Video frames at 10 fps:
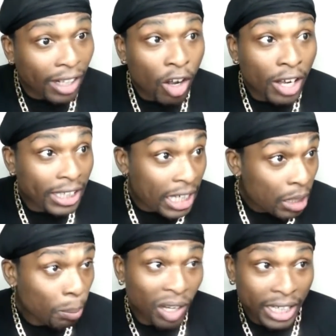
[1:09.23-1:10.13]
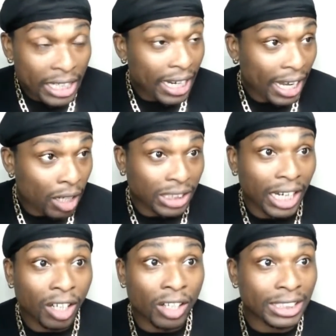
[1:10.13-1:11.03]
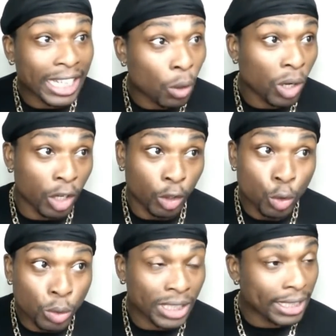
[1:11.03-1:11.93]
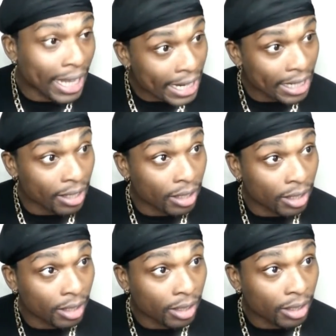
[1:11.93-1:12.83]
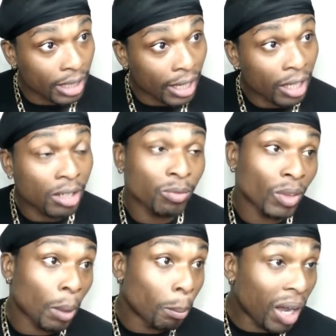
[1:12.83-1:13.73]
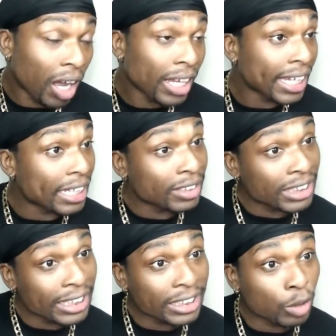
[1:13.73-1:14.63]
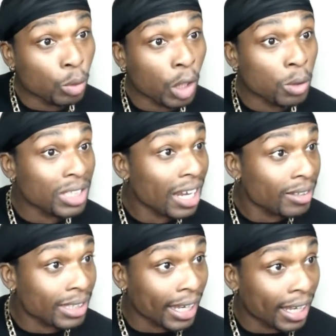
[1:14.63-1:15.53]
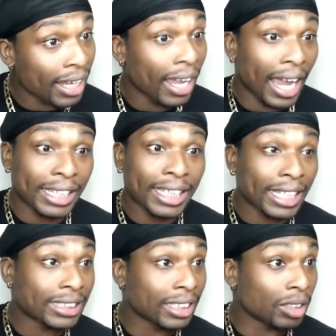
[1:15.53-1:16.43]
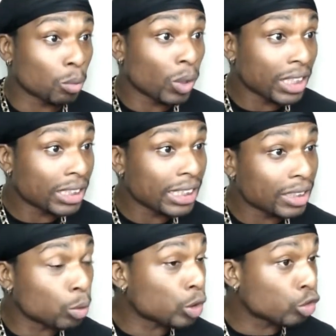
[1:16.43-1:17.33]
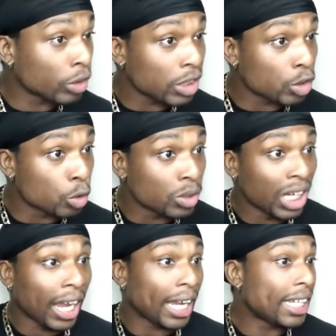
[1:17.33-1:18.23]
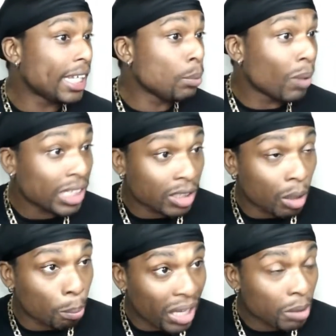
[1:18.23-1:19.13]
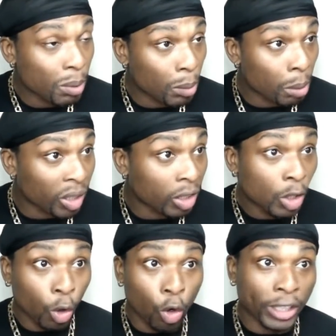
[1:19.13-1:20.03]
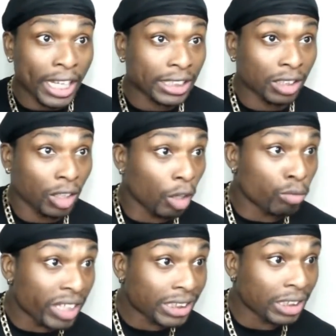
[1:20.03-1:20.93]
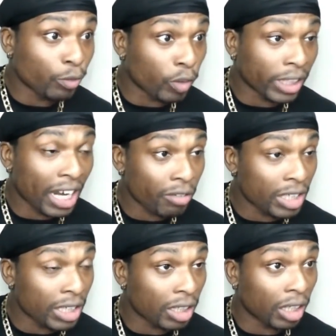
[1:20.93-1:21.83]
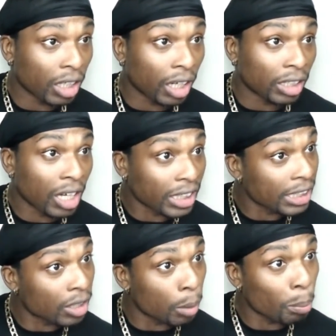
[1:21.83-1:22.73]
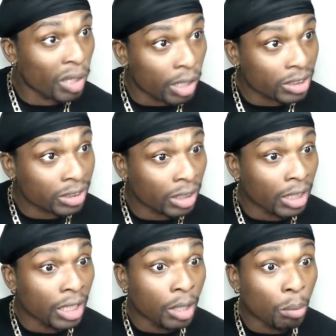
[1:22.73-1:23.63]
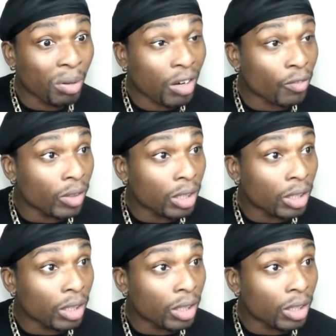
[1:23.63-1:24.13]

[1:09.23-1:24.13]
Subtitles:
can't keep her in the house and I can't tell her who to date. Yeah. But if she still goes out there and gets one of these little street dudes and he makes her a baby mama or gets her arrested for carrying a gun in her purse, bruv,